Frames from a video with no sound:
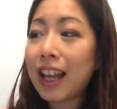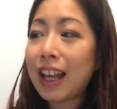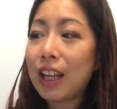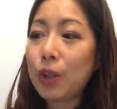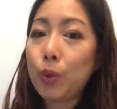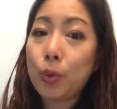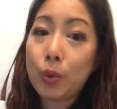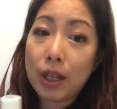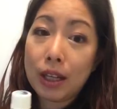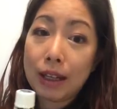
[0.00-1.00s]
And
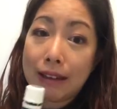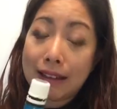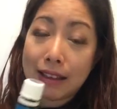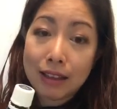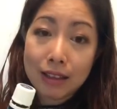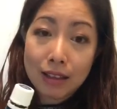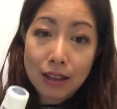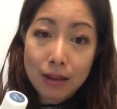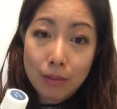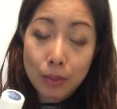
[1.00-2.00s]
you can
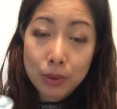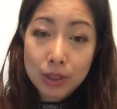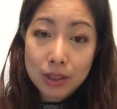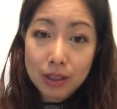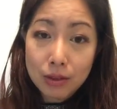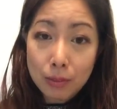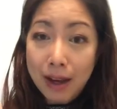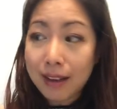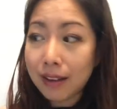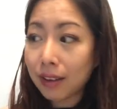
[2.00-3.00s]
put it in your
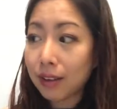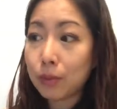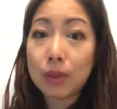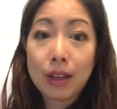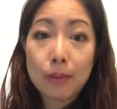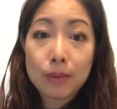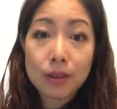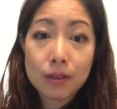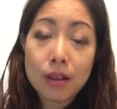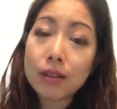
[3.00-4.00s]
bath with the
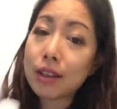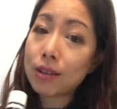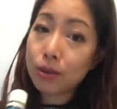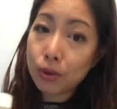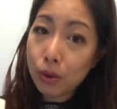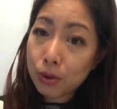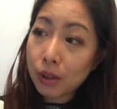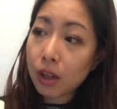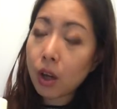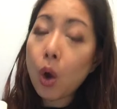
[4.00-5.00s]
Epsom salt and
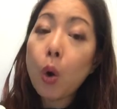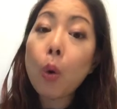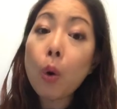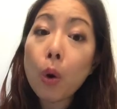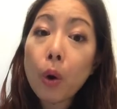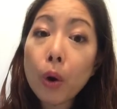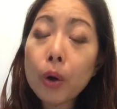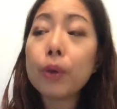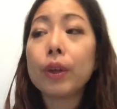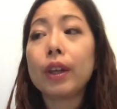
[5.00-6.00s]
soak. Or
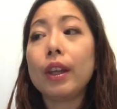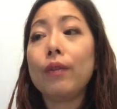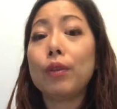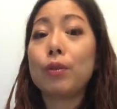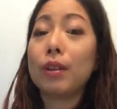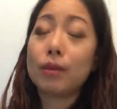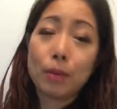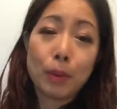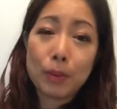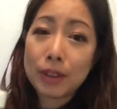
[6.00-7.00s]
you, if you don't, you know,
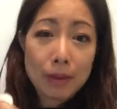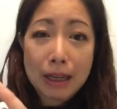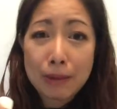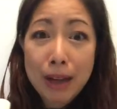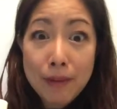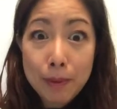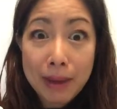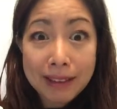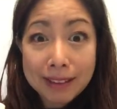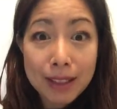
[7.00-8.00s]
people tell me, I don't have a
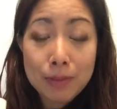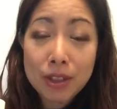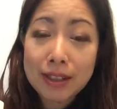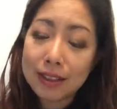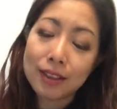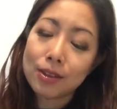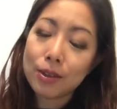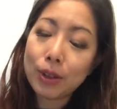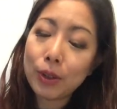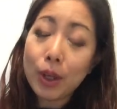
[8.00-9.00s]
bathtub, Jessica.
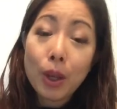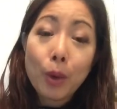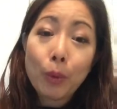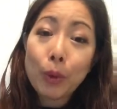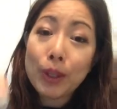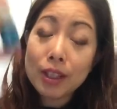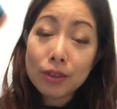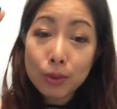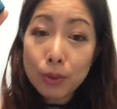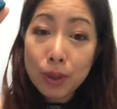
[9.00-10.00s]
So you, what you can
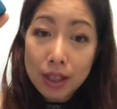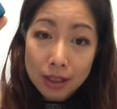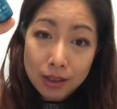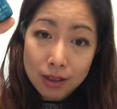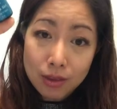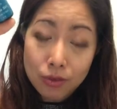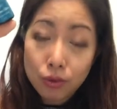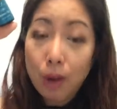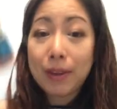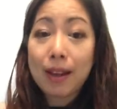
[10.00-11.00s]
do is
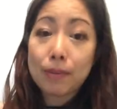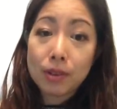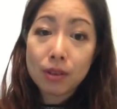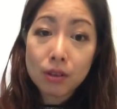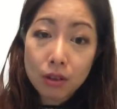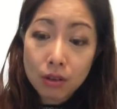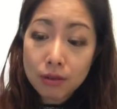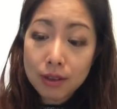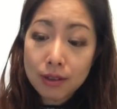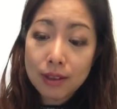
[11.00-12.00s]
drop the Epsom
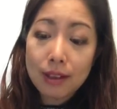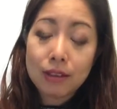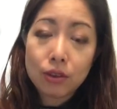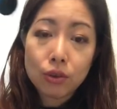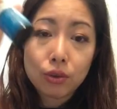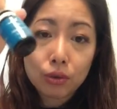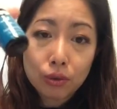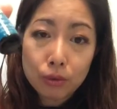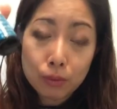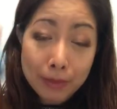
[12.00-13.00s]
salts and your
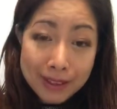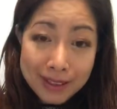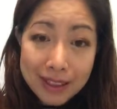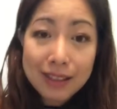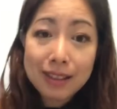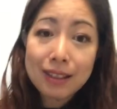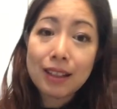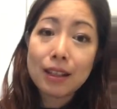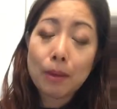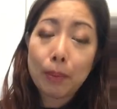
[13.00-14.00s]
Umesis
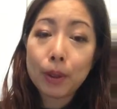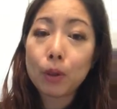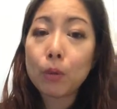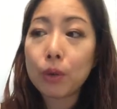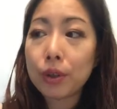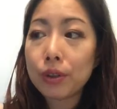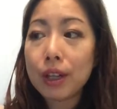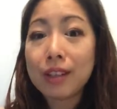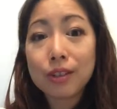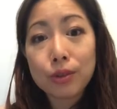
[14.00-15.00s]
in a pail of water
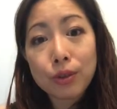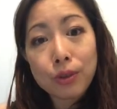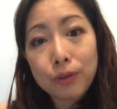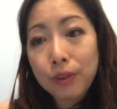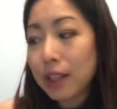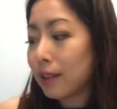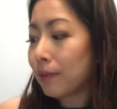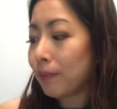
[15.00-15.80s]
and soak your feet.